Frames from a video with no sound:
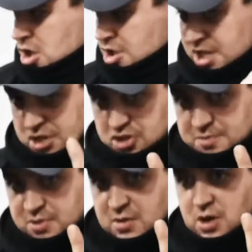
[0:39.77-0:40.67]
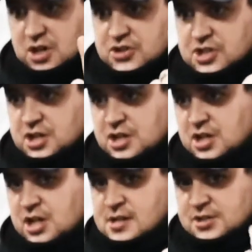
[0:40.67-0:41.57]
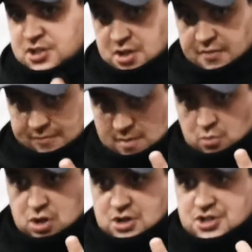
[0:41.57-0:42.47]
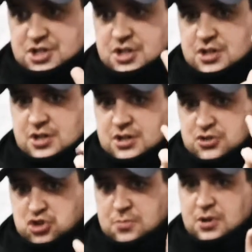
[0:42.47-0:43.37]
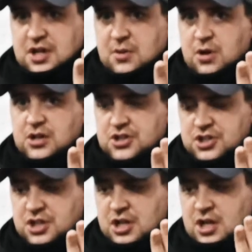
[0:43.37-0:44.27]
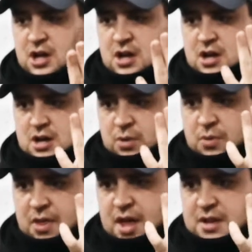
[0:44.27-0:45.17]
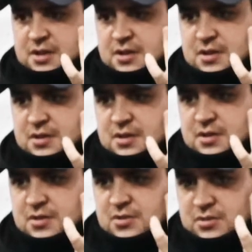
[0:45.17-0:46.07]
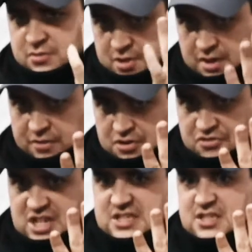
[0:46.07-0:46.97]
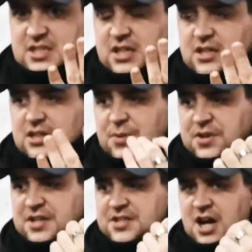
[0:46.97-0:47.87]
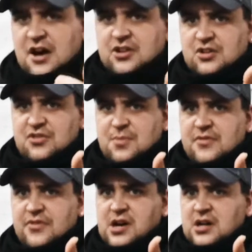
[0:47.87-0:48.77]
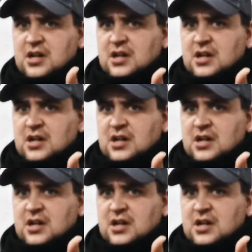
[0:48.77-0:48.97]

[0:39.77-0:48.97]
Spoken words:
citrus pre-wash, snow foam wash, 2 bucket wash. We then did a good rinse, then we did tar and glue remover,